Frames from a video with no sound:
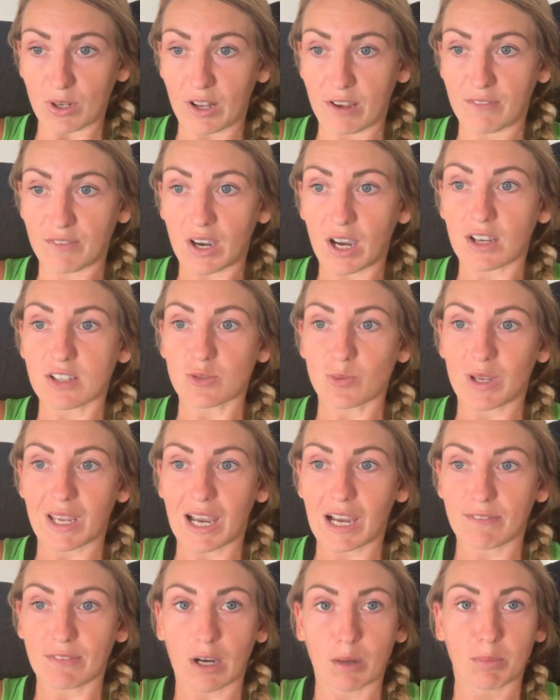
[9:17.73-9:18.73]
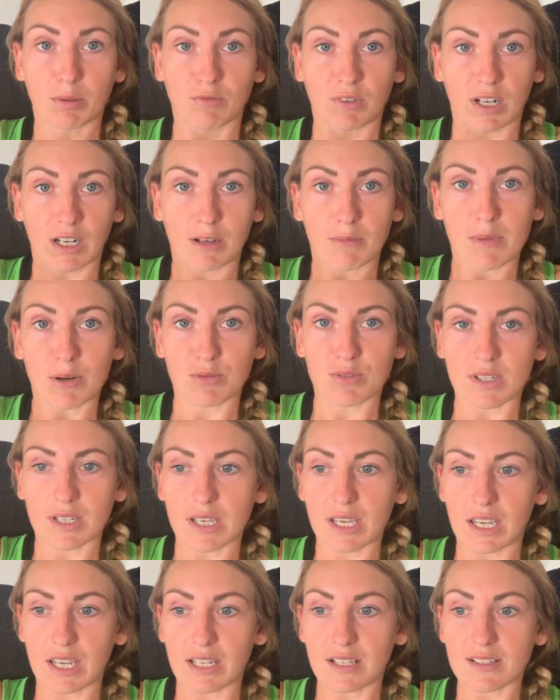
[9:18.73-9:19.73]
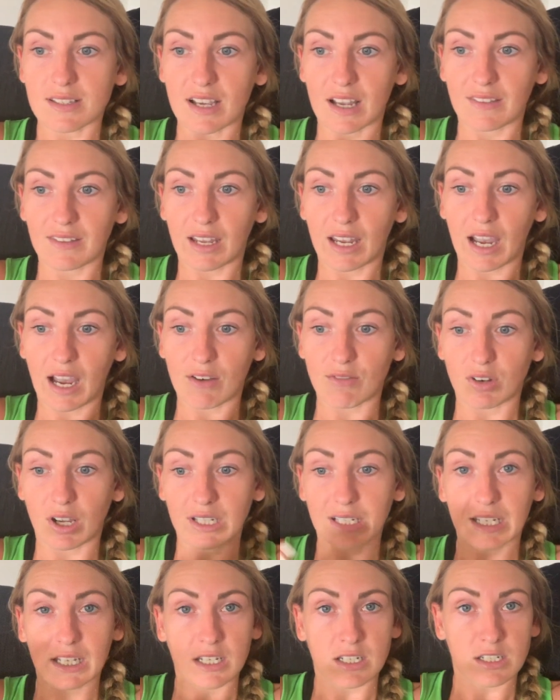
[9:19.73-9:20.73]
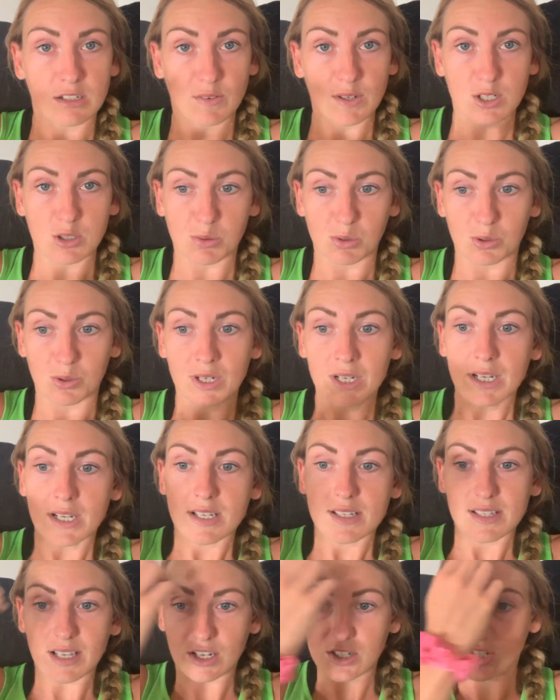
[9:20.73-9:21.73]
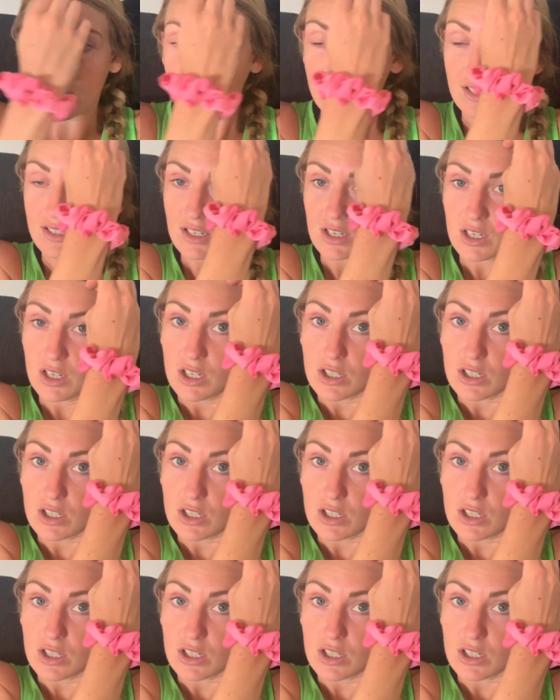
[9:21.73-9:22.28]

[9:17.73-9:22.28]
Like for us, we have Up and Running in Milton Keynes, and they have like individual sachets,